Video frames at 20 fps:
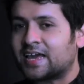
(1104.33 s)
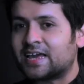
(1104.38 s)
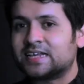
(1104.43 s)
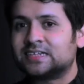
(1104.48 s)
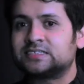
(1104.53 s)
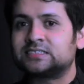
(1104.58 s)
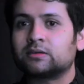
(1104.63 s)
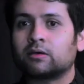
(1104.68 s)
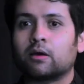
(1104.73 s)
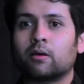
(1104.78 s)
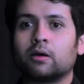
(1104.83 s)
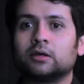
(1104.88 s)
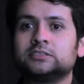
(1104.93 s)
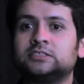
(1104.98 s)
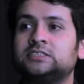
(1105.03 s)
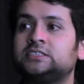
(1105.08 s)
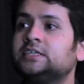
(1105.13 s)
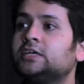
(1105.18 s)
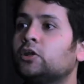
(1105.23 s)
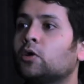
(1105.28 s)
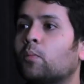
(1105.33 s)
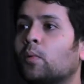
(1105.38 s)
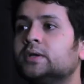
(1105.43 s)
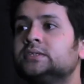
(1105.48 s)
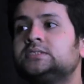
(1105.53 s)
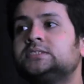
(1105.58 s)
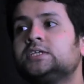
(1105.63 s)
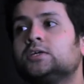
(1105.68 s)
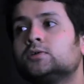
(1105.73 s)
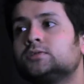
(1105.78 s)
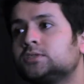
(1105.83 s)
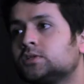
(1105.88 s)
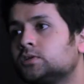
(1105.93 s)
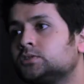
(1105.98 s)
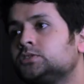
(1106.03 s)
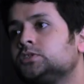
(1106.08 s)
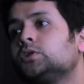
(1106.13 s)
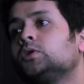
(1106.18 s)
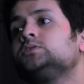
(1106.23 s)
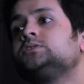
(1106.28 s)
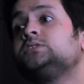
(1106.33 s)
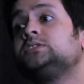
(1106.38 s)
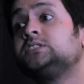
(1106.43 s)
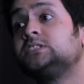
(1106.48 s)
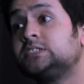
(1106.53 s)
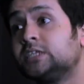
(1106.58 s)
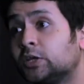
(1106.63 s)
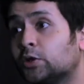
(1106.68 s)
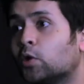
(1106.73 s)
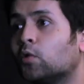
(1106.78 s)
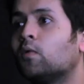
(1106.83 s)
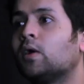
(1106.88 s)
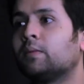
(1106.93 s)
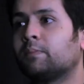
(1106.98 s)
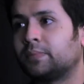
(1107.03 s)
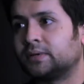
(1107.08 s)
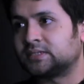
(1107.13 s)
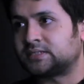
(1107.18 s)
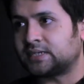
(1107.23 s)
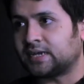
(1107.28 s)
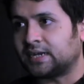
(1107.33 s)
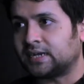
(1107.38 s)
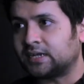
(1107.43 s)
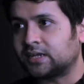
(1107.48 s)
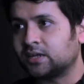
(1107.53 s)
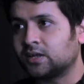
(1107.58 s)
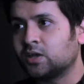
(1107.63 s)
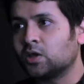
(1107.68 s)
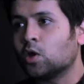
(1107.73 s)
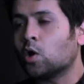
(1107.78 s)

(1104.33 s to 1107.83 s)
is 0.00001%